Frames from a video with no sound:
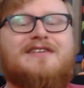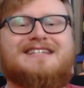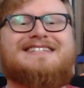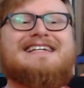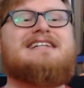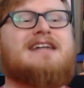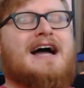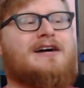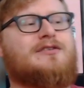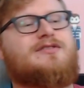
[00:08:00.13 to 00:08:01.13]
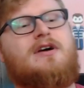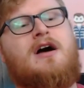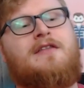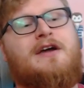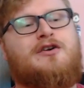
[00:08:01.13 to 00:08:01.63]
sea tiles
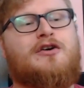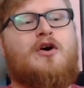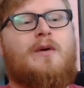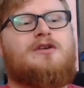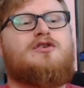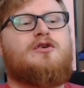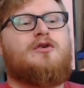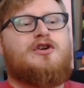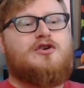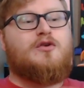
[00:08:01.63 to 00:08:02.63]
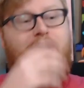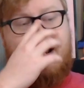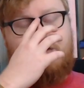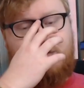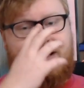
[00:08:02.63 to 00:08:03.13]
that you and
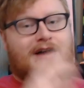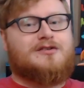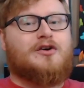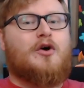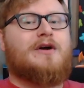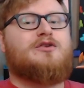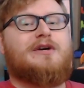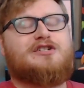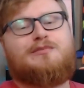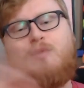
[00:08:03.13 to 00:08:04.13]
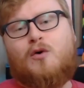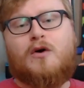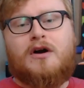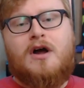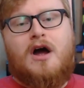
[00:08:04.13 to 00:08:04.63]
everybody else are going to
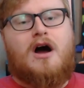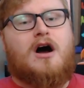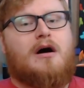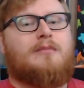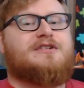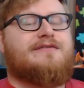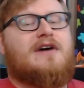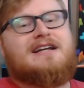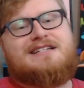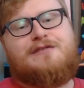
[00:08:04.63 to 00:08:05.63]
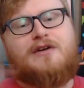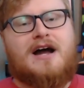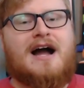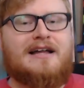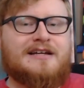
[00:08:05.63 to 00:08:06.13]
explore to find different
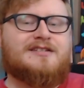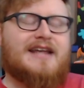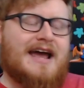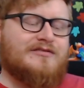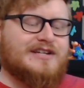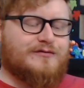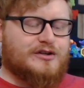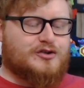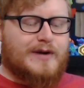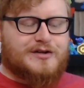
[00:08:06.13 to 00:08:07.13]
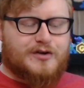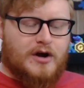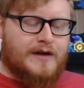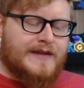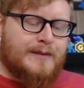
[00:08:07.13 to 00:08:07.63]
islands that have different treasure
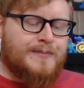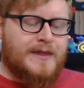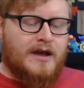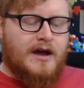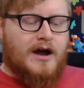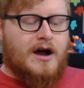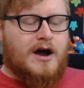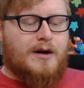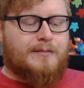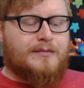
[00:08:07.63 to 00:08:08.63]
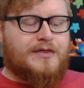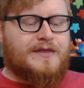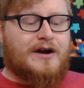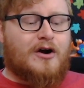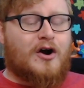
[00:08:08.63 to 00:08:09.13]
on them.
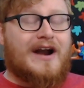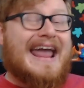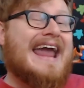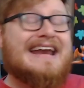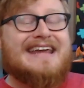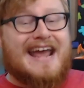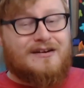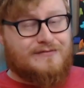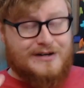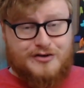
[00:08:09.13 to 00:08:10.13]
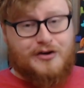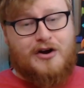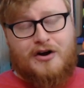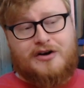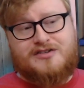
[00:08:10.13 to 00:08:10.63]
There are 80 adventure
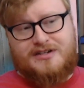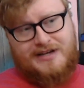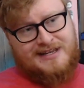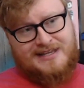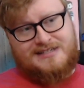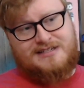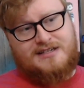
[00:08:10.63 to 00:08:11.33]
cards in this